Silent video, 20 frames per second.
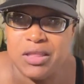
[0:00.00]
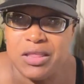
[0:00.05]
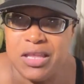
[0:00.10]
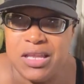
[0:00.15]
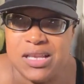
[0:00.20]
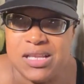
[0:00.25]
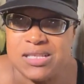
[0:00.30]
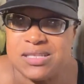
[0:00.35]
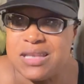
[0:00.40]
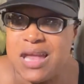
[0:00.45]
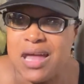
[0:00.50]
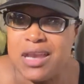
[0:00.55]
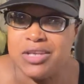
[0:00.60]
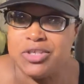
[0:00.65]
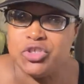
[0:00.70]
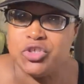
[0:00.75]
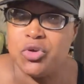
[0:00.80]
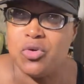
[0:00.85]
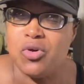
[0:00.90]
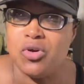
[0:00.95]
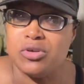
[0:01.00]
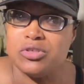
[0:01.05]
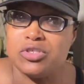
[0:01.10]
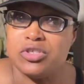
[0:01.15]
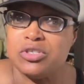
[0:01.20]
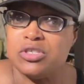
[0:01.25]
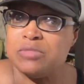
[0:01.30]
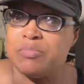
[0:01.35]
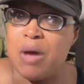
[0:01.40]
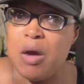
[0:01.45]
thing that's not in jars
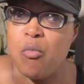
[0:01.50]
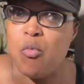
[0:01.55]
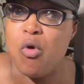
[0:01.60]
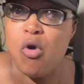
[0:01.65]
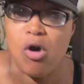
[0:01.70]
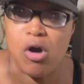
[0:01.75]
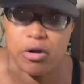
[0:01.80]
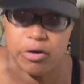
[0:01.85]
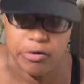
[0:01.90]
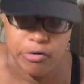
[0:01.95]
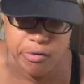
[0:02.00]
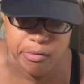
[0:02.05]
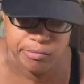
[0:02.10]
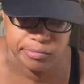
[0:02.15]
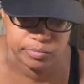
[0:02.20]
is my water.